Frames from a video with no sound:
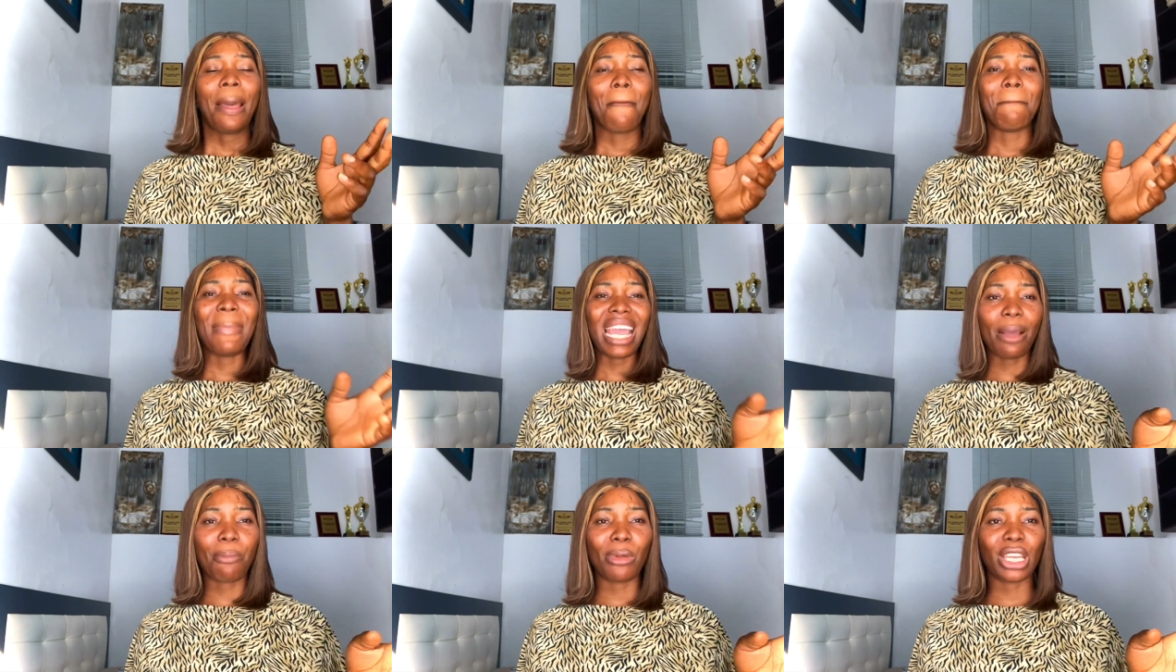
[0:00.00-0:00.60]

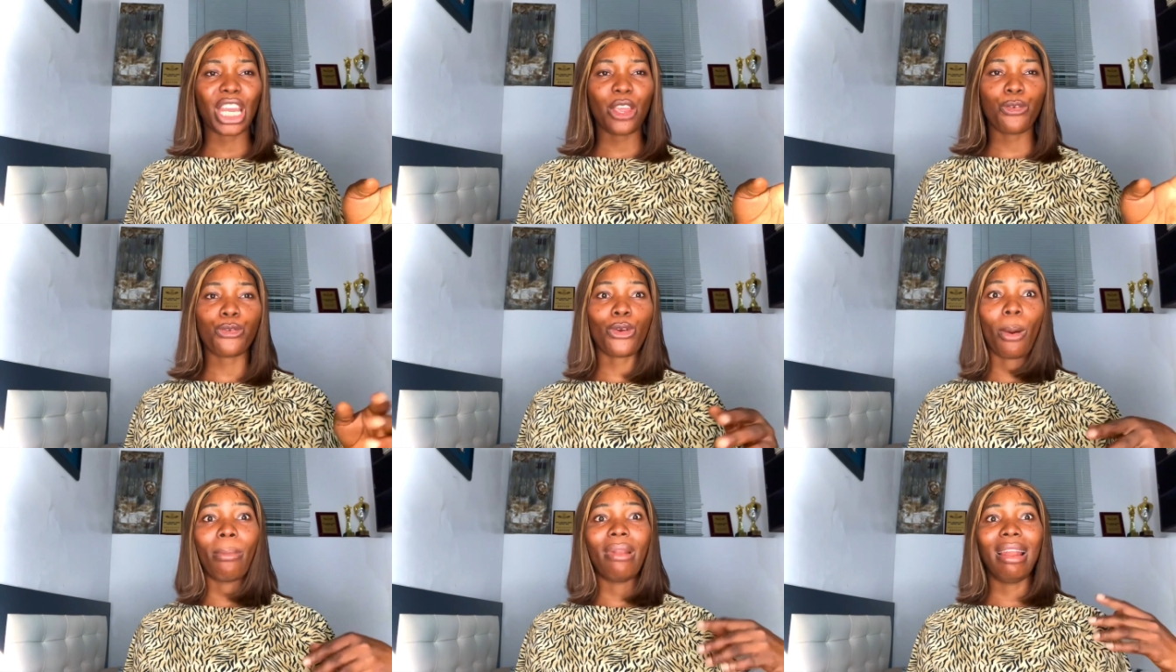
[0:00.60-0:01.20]
make money
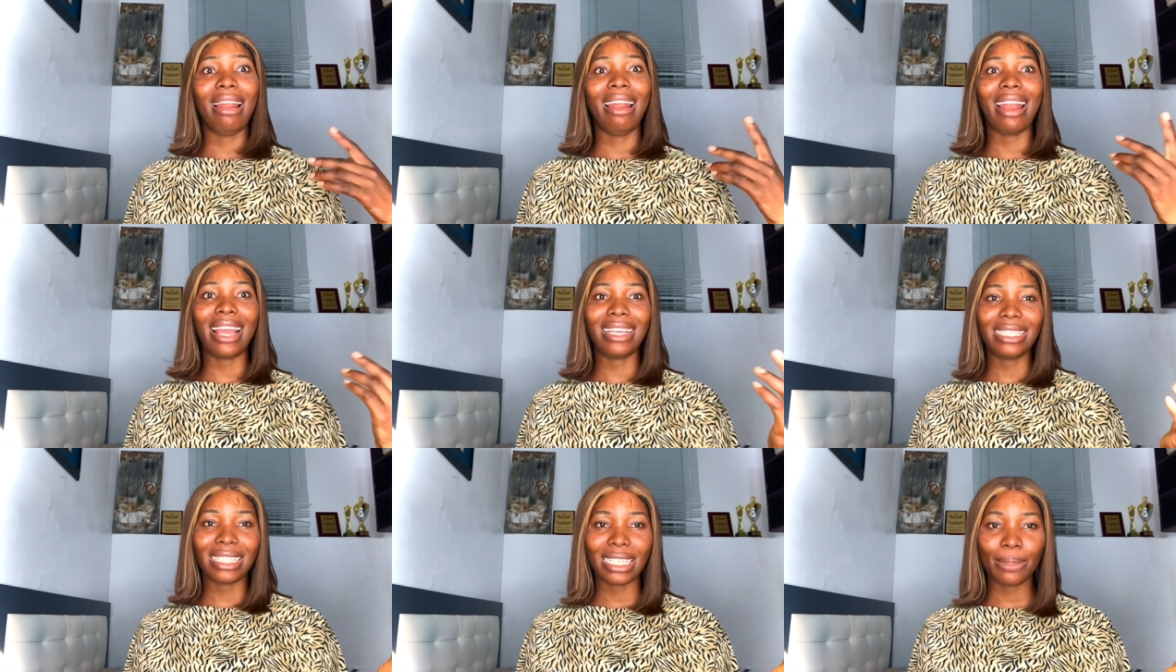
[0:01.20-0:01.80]
from
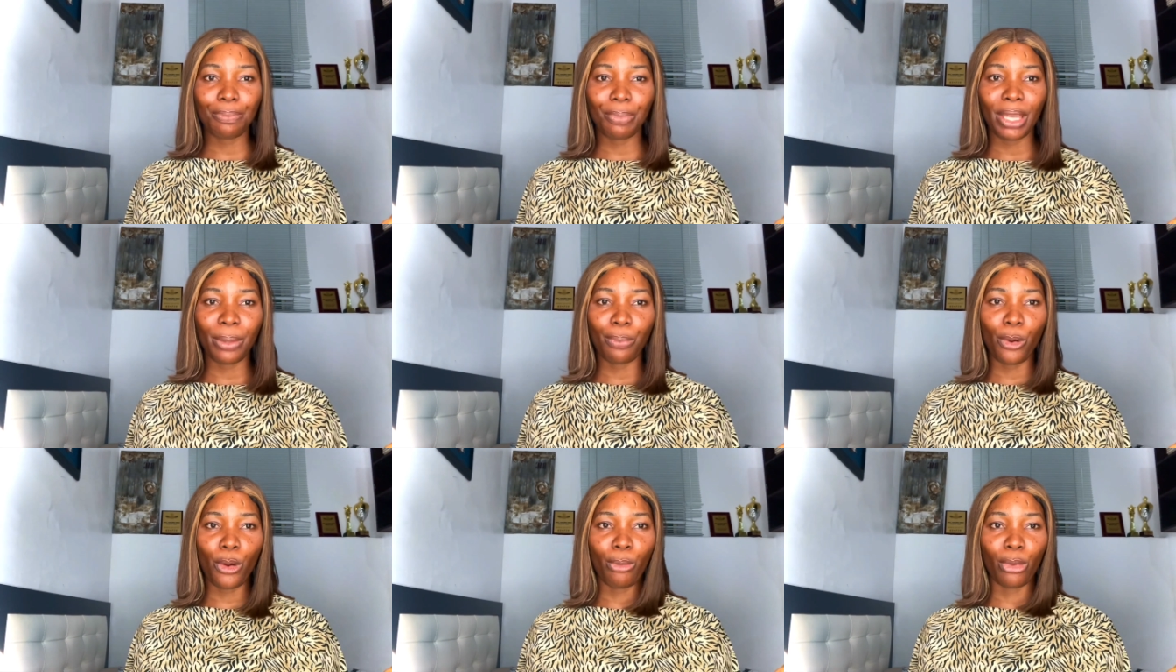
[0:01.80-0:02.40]
lending
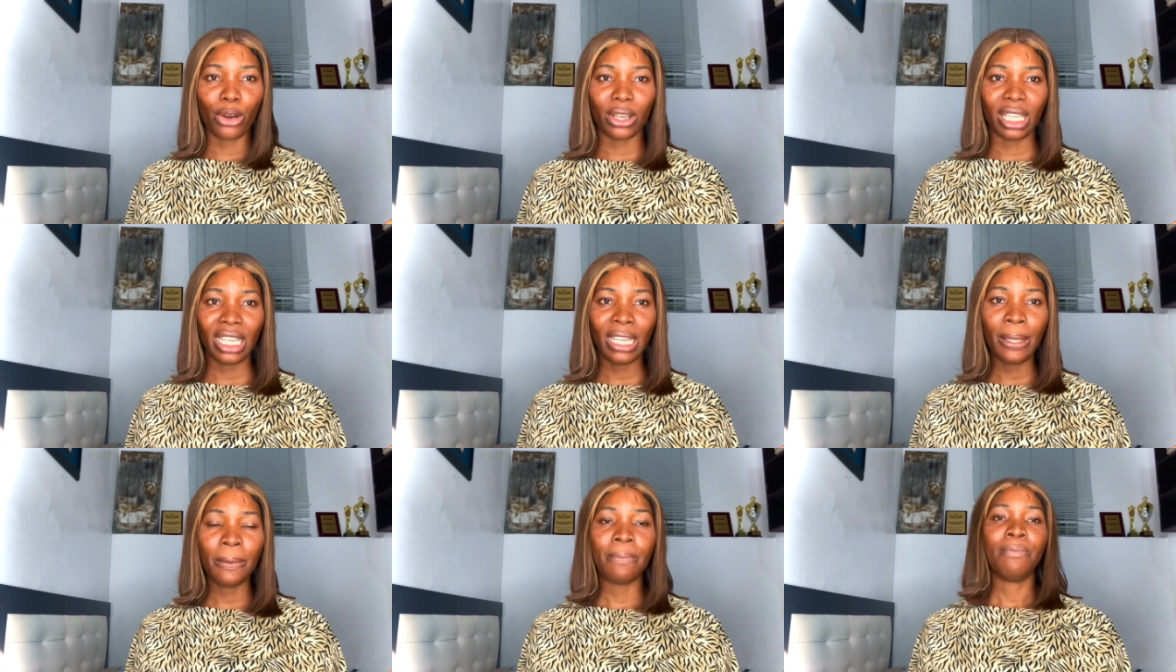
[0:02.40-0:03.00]
people
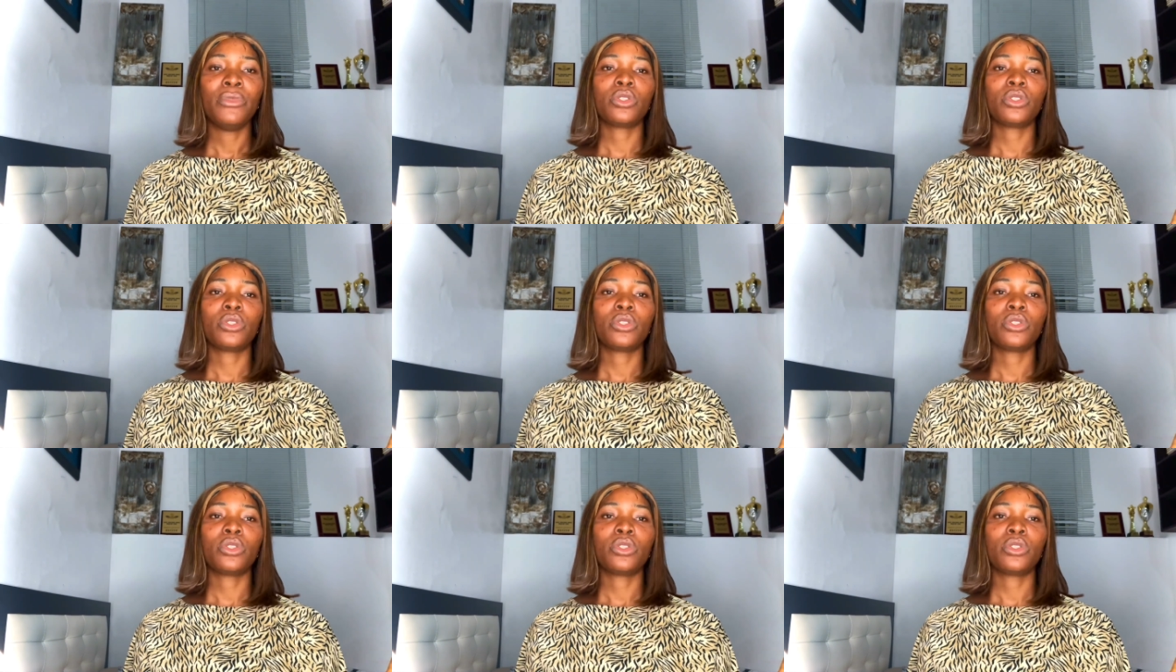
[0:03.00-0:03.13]
money.